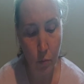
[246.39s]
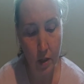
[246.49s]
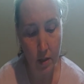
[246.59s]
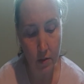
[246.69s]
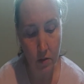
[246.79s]

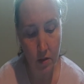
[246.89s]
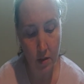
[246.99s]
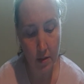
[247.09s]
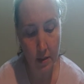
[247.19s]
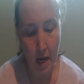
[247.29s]
wheels to
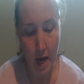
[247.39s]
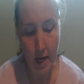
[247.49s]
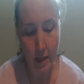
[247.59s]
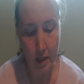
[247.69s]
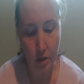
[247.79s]
the sky
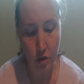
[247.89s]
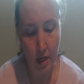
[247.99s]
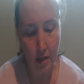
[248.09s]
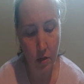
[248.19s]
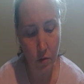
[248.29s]
like a
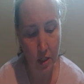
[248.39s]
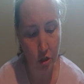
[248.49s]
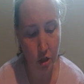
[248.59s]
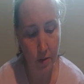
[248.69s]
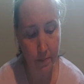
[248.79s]
dead
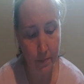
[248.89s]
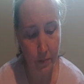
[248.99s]
creature.